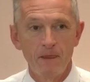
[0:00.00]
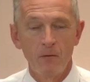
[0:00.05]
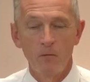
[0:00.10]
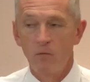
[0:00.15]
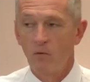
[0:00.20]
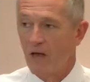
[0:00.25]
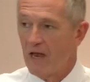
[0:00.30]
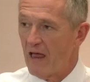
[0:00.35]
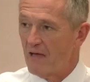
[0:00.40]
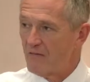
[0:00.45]

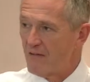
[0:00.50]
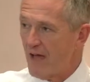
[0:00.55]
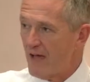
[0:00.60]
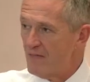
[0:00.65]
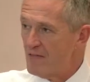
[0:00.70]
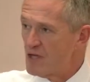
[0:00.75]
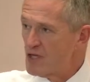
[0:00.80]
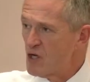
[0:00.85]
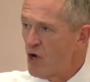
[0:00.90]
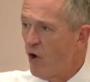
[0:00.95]
Well, I've got
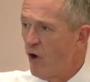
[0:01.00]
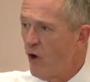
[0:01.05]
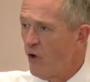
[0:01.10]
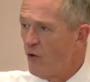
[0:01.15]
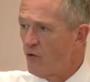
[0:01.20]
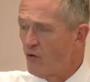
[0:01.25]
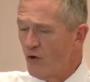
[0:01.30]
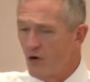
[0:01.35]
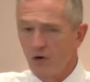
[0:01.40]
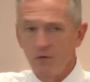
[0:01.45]
this whole
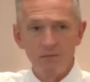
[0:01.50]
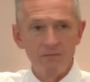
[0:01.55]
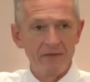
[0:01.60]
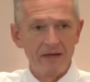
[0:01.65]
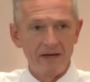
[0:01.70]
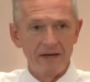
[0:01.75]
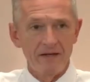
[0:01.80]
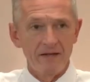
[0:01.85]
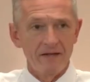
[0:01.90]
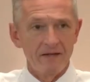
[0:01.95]
group
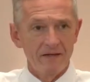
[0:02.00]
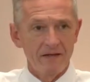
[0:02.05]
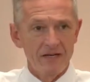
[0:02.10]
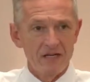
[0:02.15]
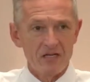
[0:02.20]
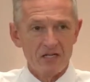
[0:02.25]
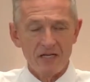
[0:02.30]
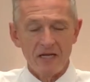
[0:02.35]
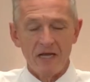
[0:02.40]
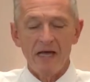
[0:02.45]
that
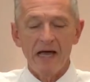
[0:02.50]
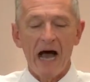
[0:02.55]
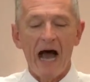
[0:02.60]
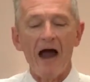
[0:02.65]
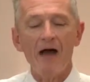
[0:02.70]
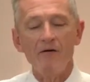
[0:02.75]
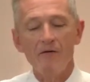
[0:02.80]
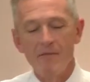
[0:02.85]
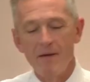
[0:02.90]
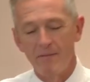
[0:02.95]
is, I
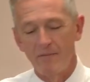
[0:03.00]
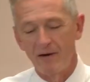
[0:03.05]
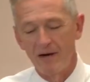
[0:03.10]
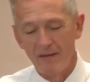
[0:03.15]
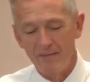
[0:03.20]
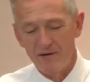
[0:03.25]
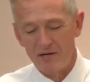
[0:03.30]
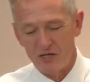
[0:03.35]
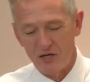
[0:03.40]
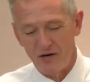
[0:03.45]
remember,
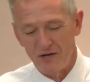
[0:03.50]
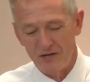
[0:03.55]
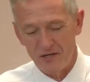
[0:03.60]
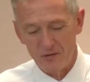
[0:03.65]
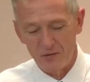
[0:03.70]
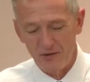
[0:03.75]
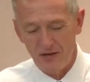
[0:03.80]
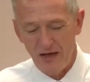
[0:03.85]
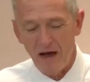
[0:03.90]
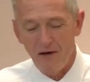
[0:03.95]
let me share this
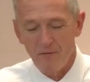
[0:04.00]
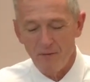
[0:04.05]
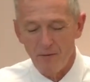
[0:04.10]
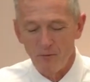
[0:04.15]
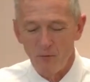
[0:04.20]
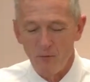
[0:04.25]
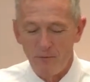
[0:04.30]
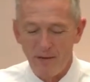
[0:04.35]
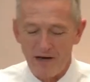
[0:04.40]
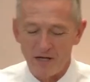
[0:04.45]
with you. I remember
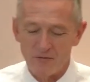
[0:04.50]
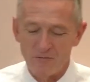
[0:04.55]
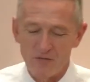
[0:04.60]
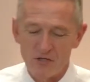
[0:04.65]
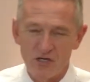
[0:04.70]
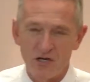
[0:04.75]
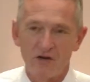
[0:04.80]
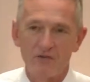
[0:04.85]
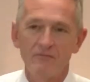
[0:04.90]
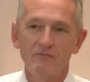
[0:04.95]
when Pastor
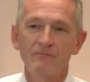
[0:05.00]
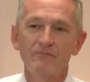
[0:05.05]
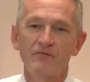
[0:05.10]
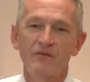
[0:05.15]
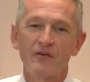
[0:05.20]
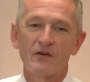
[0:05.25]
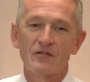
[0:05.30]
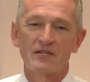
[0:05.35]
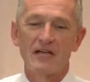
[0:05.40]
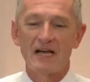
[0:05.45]
Michelle
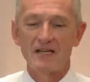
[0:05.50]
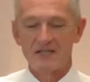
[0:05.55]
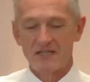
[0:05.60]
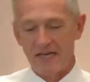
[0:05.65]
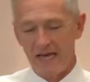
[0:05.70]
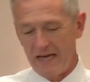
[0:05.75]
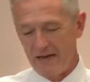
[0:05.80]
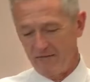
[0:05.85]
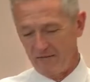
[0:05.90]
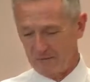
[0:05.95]
first got
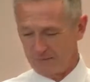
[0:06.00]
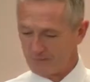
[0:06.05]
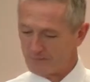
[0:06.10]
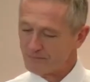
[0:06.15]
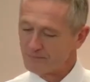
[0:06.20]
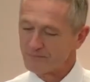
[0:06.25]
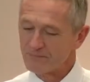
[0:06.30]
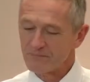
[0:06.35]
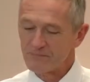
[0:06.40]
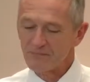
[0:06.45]
saved.
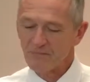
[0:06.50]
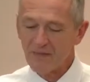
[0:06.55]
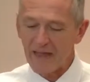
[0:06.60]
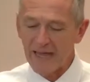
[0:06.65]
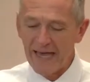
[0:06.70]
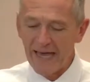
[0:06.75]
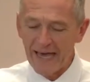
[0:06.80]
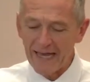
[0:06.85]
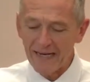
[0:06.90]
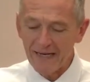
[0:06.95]

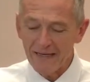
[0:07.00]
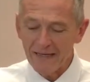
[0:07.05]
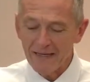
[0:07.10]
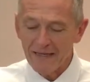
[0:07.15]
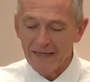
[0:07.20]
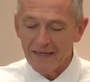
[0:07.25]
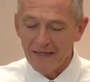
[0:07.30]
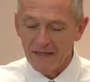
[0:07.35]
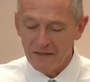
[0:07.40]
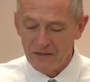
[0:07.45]
And,
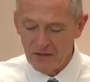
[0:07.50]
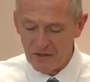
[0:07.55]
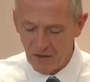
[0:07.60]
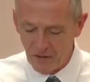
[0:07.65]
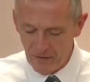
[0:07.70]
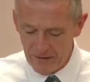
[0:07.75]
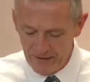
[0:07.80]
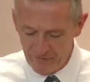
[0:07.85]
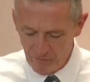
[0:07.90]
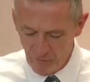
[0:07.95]
you
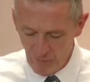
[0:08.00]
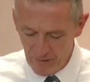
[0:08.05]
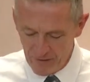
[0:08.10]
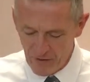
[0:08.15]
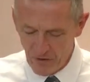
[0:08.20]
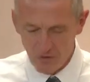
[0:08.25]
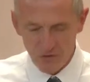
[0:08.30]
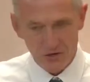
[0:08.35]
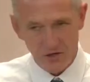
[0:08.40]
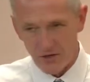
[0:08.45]
know, everyone
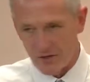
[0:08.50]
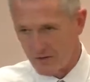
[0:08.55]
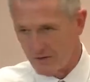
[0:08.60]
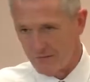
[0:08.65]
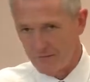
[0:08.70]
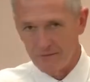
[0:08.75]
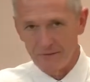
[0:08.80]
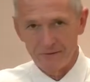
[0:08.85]
knows her,